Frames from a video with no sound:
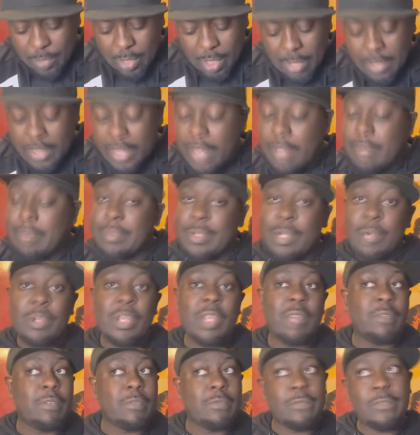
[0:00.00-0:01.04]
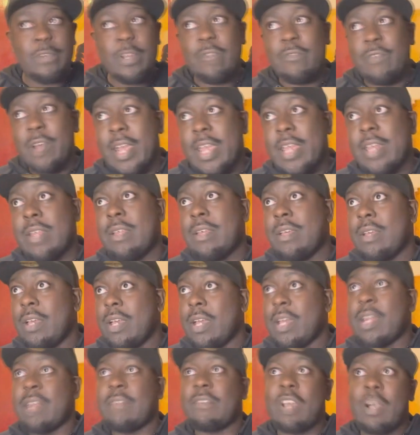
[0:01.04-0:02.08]
Okay, they were given free rein
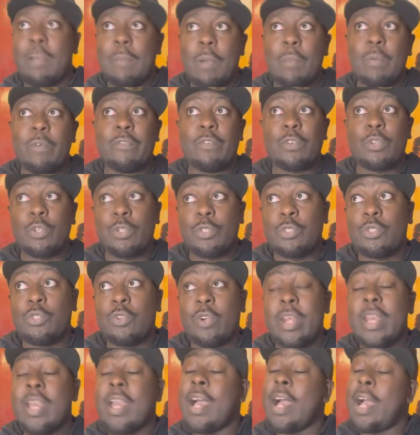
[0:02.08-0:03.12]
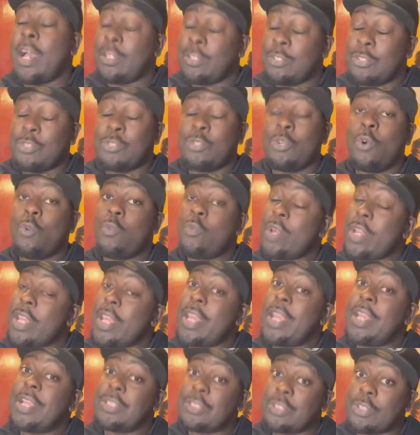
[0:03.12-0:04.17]
and they've come up with a good story. And the story
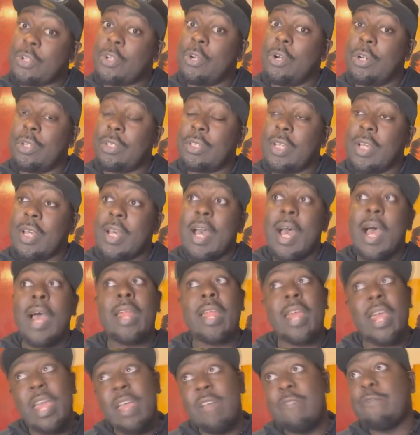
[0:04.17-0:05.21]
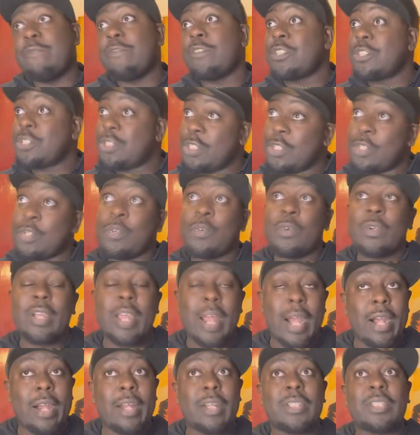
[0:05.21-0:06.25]
is good and every single
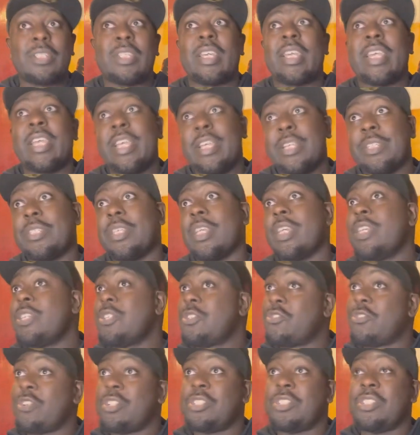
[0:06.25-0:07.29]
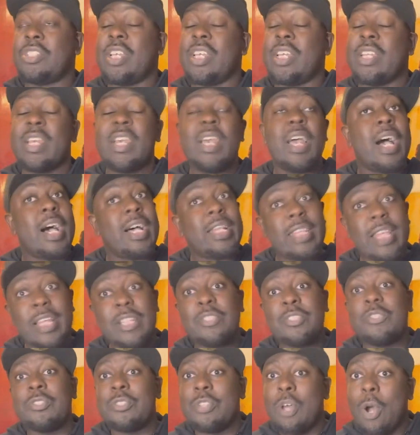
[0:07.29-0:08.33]
character is interesting and
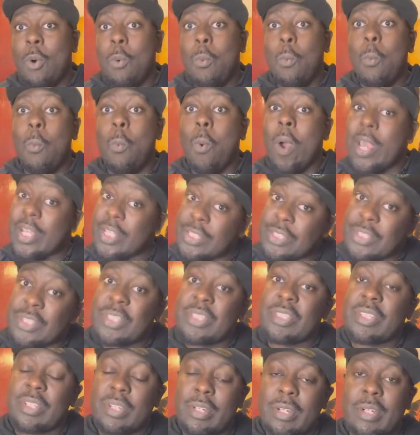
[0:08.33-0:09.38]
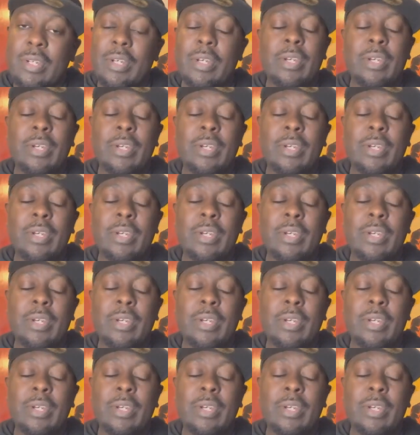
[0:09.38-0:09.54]
there's no waste.